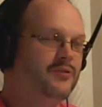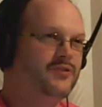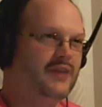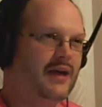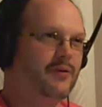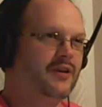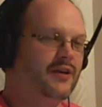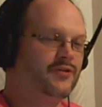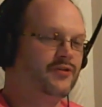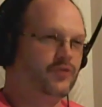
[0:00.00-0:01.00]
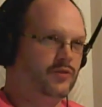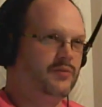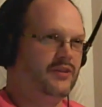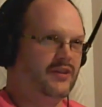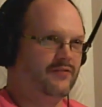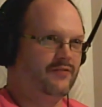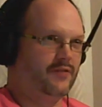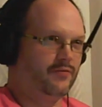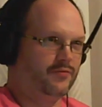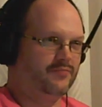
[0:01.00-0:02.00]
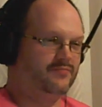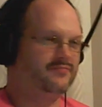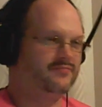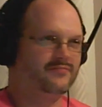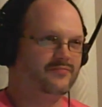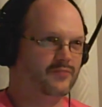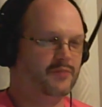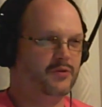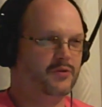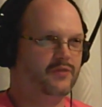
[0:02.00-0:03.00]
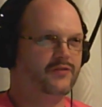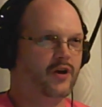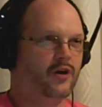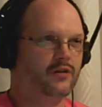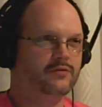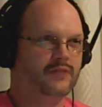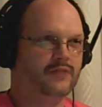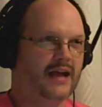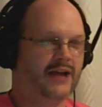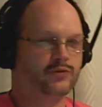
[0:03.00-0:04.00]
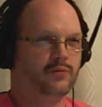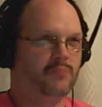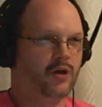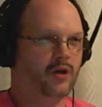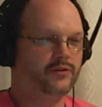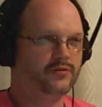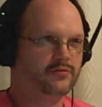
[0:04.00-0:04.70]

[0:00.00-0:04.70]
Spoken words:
I would assume that they've removed all actual malt.